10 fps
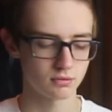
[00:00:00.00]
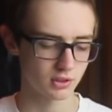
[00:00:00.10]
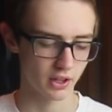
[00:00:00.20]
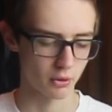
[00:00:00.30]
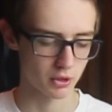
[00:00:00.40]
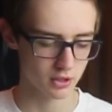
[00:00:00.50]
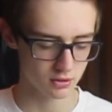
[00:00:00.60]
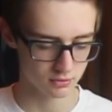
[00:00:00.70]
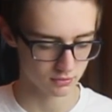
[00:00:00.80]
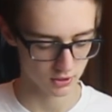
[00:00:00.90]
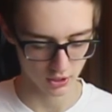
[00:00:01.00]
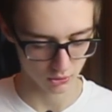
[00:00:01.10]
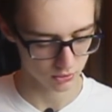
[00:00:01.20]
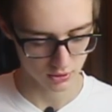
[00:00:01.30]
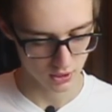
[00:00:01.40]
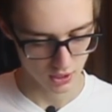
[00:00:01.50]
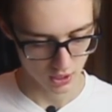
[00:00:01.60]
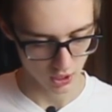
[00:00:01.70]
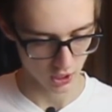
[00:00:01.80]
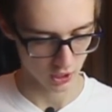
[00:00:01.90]
Is that a word? No.
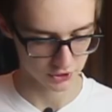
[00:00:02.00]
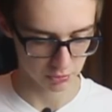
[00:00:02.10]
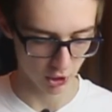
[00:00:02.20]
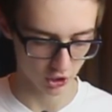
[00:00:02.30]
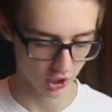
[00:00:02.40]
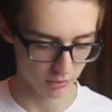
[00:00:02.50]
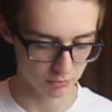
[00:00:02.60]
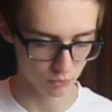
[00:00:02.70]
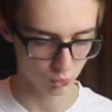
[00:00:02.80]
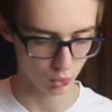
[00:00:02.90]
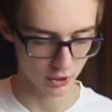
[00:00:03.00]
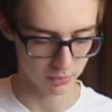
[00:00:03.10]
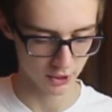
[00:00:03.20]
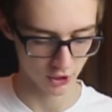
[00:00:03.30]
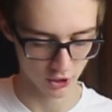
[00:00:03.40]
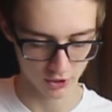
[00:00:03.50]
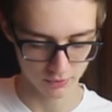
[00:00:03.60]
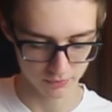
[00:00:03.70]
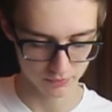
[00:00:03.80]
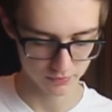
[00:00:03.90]
Uh, small cup, way bigger.
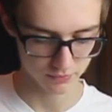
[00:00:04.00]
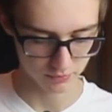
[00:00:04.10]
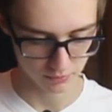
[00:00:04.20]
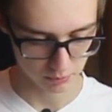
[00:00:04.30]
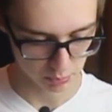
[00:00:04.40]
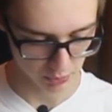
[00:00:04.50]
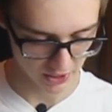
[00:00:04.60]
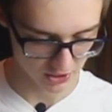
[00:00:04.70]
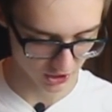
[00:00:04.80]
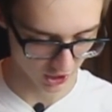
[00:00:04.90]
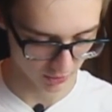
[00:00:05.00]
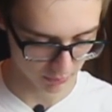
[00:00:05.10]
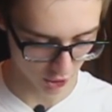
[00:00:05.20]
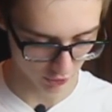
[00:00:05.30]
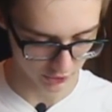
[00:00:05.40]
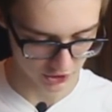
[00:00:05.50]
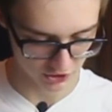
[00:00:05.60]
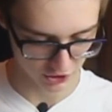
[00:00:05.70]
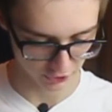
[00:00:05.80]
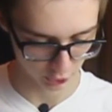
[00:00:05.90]
Base cup, obviously
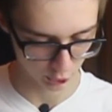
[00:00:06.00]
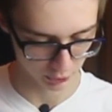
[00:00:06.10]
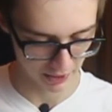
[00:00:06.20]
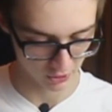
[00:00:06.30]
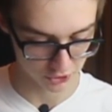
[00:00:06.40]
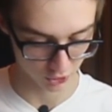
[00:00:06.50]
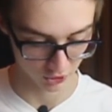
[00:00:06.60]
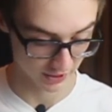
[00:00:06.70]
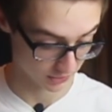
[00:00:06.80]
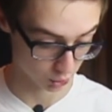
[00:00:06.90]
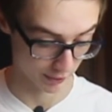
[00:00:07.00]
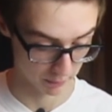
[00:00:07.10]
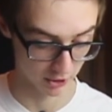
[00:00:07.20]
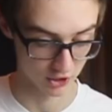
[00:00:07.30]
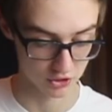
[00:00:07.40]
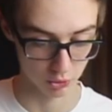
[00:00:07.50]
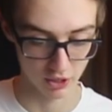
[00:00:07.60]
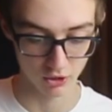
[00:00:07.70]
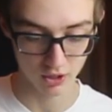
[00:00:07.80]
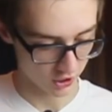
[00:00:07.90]
it's got the lunar balance hole and it's way bigger as
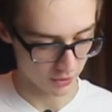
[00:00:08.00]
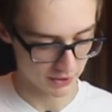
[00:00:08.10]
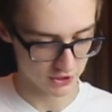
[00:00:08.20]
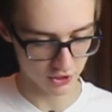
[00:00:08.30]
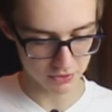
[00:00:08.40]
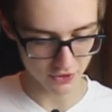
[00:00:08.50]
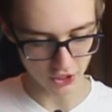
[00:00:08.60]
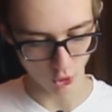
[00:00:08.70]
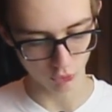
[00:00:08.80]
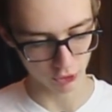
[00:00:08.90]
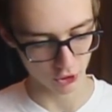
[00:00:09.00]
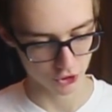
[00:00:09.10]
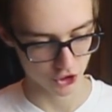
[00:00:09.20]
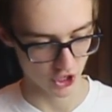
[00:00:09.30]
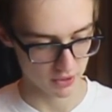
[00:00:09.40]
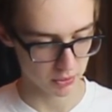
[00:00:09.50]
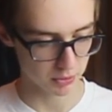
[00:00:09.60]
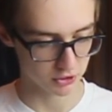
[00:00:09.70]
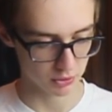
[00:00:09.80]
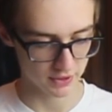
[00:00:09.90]
well. Um, in terms of the overall shape
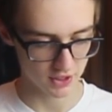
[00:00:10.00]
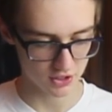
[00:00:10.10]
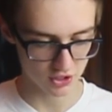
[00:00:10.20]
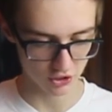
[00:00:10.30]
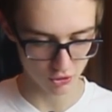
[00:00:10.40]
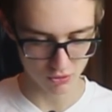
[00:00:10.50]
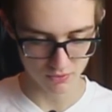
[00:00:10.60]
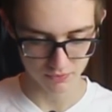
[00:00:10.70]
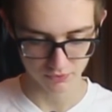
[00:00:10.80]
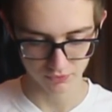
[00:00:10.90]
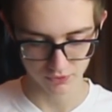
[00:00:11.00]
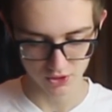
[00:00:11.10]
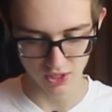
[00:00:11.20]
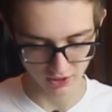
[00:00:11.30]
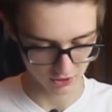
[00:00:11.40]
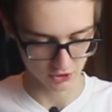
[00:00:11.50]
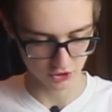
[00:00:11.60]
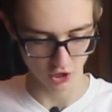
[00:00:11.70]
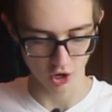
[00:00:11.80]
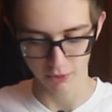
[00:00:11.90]
between these two, let's take this
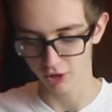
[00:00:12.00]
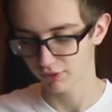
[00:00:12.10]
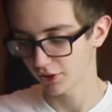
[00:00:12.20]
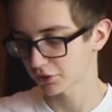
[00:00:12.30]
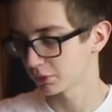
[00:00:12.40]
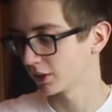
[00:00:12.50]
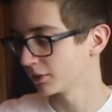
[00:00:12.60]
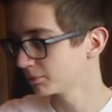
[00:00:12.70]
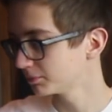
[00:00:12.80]
tom off this one.